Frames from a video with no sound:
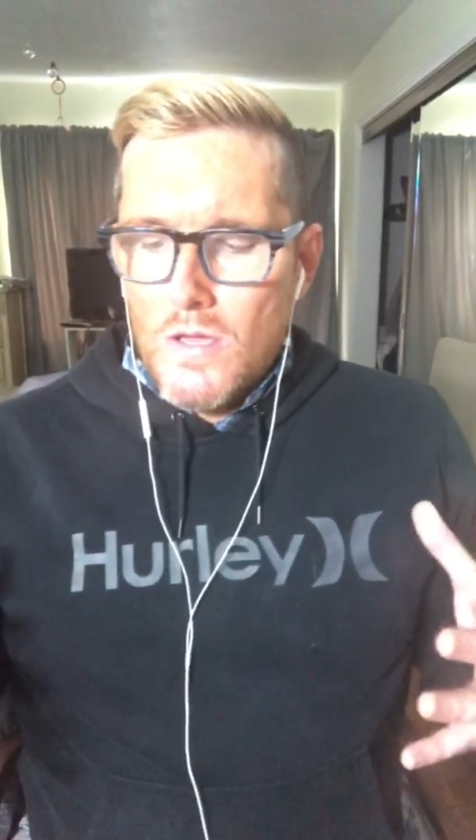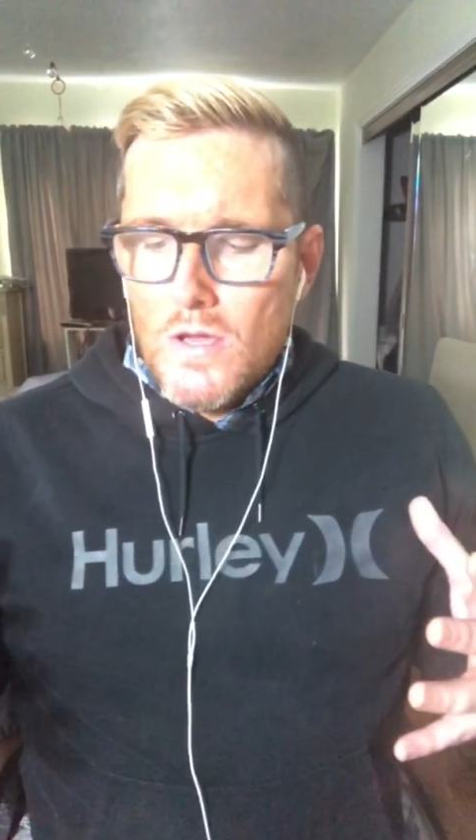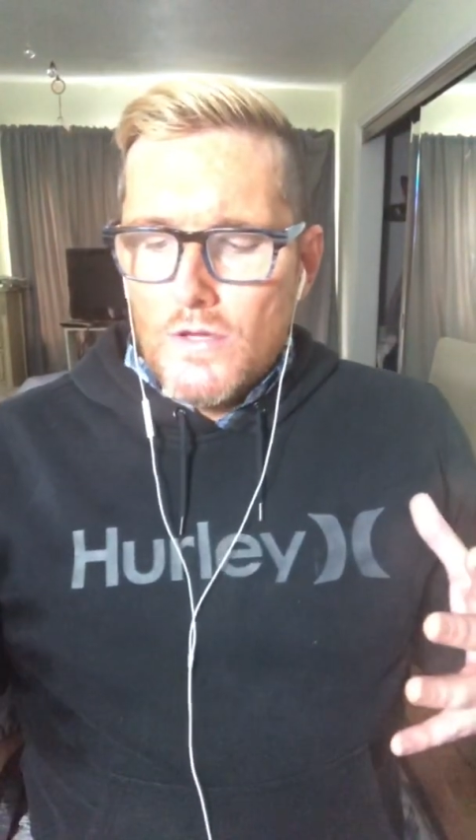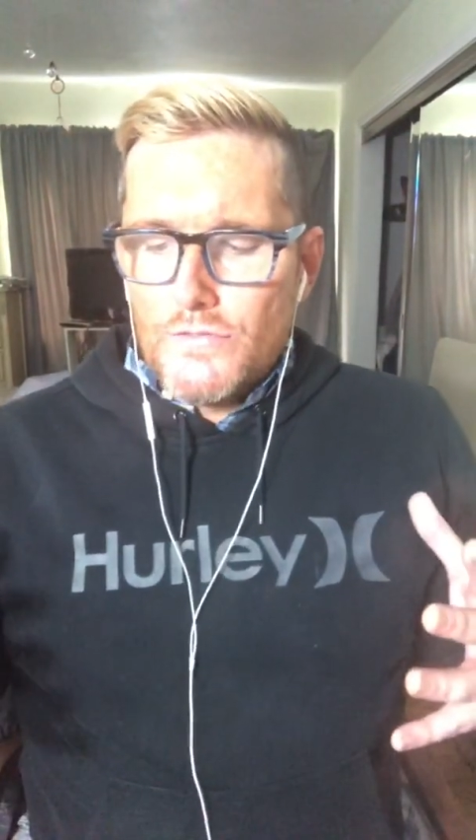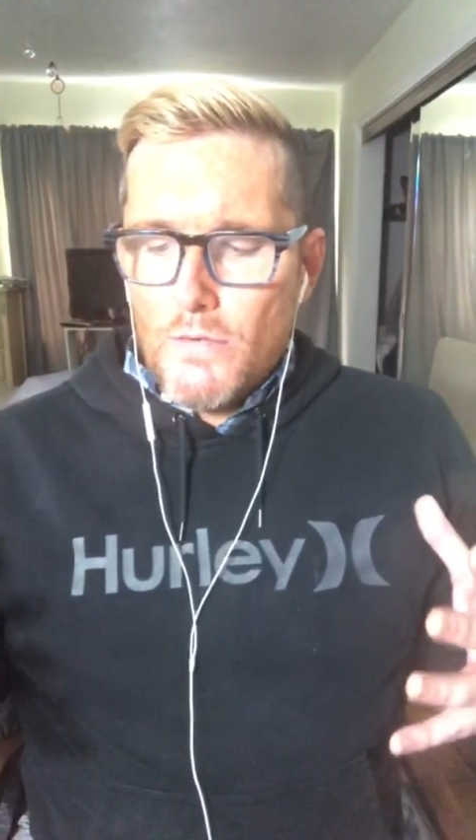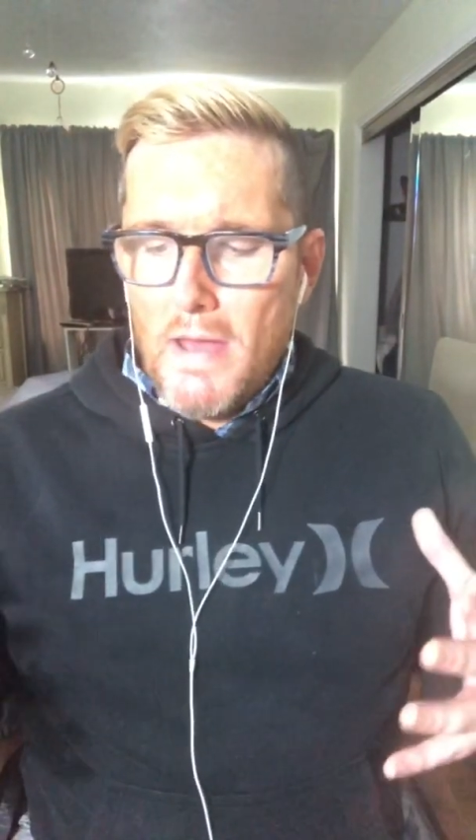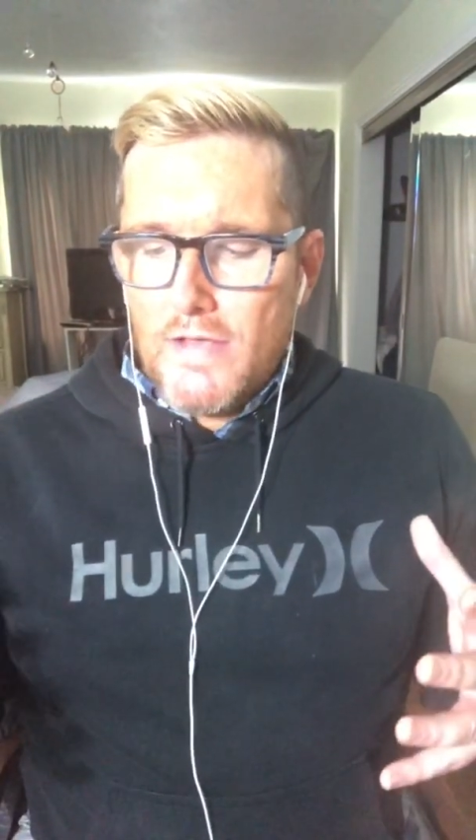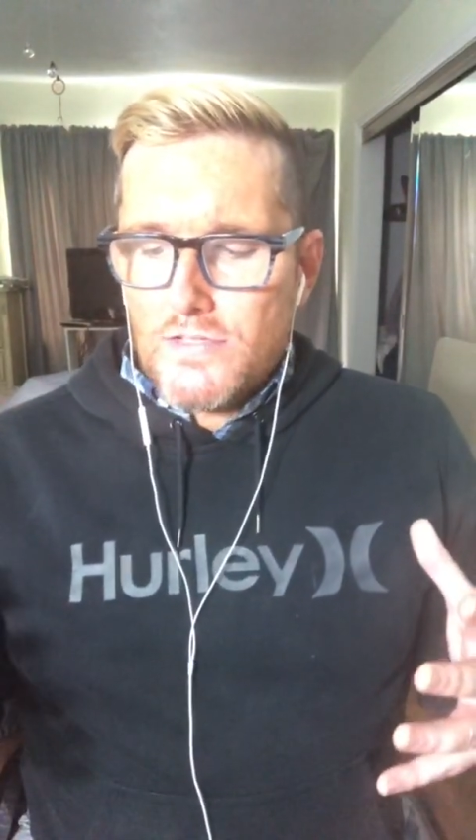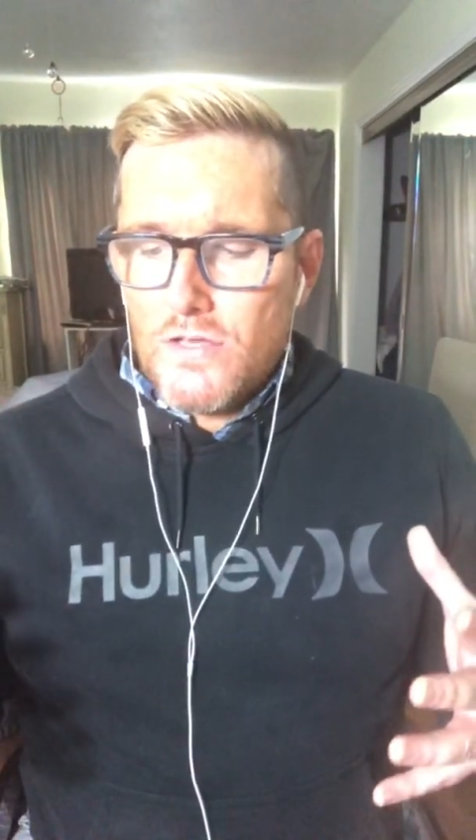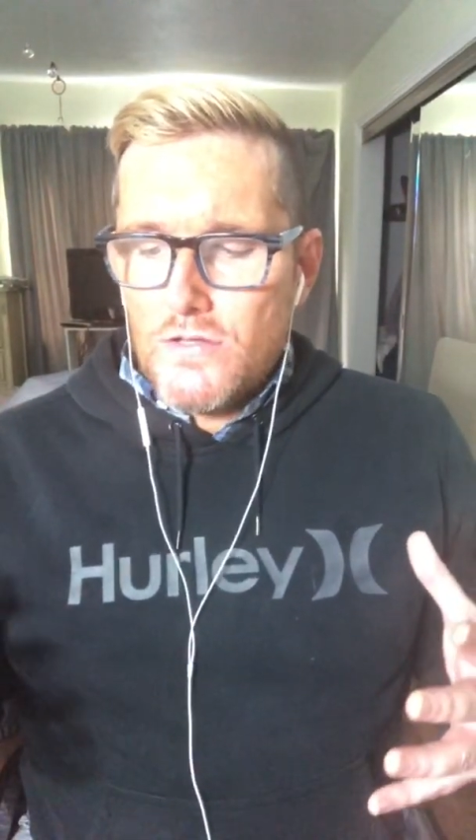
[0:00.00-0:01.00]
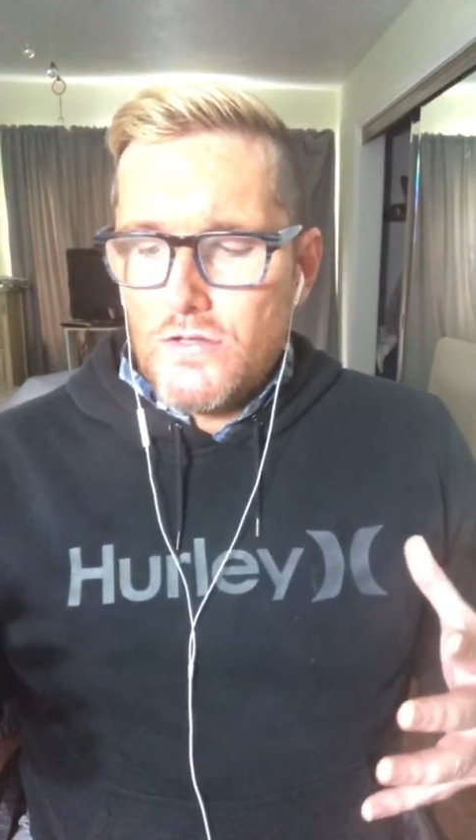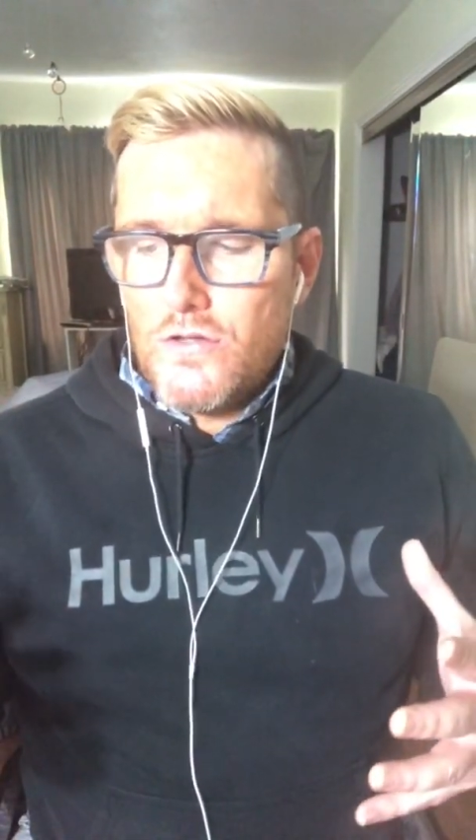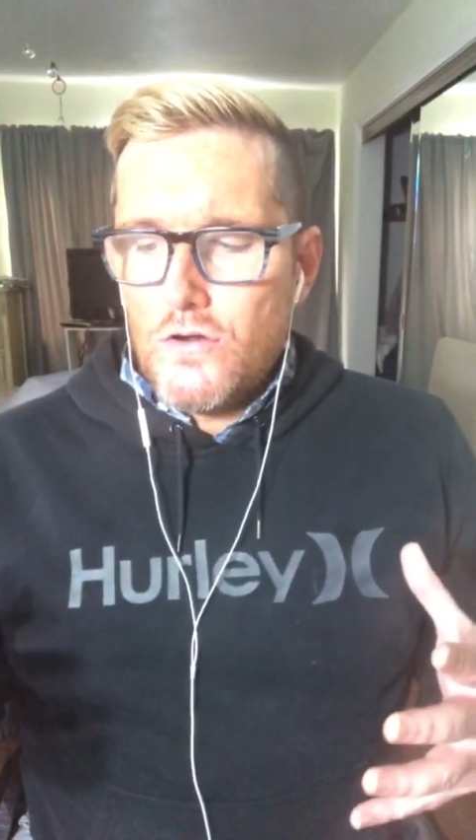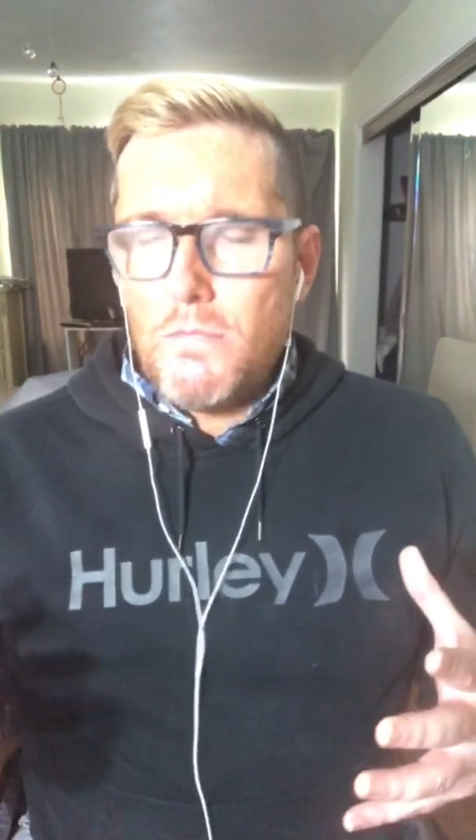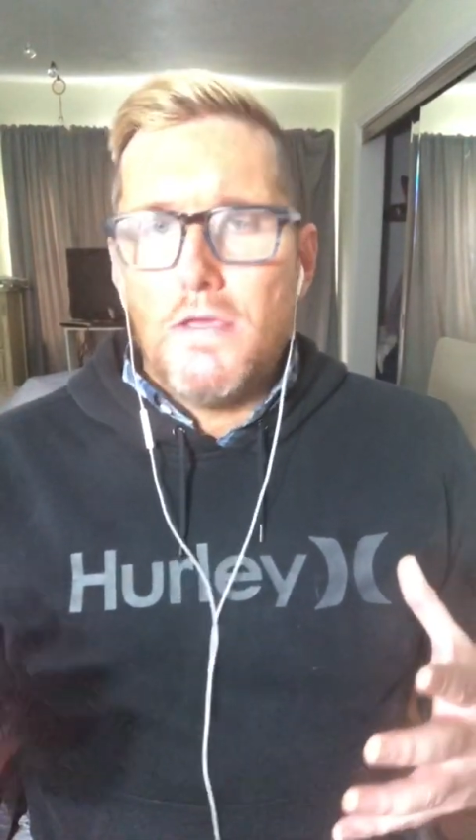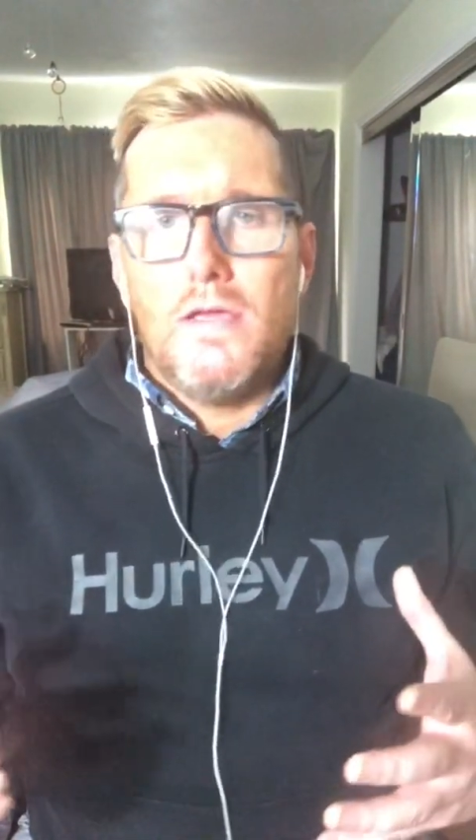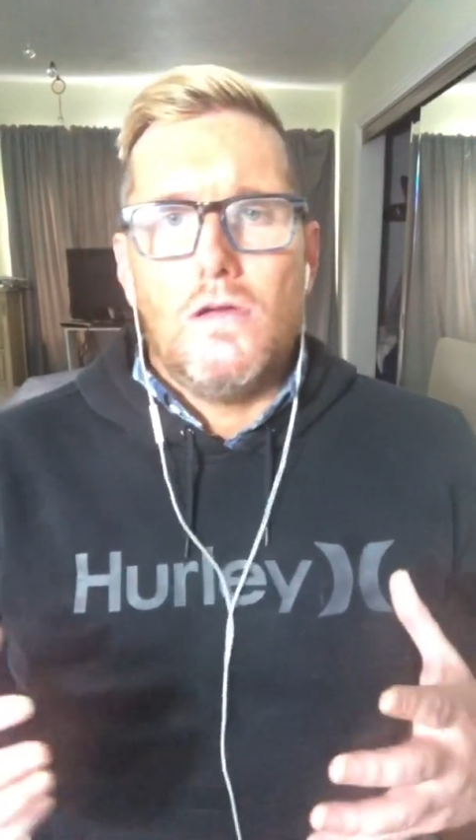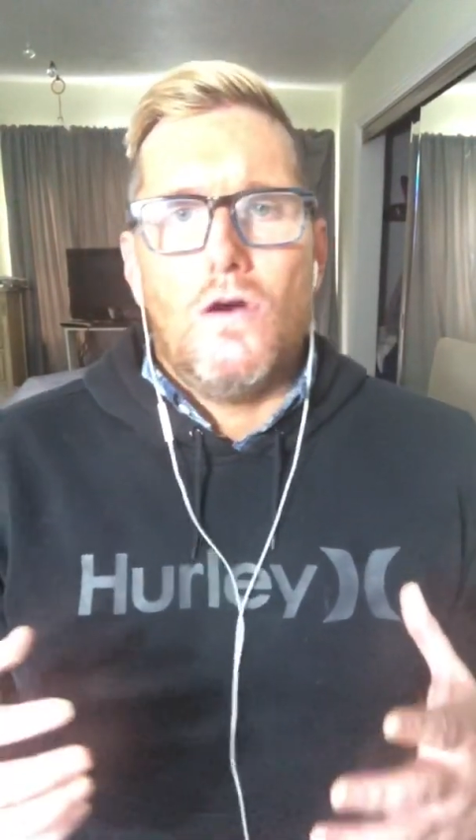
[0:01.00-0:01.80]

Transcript: So masculine, you're being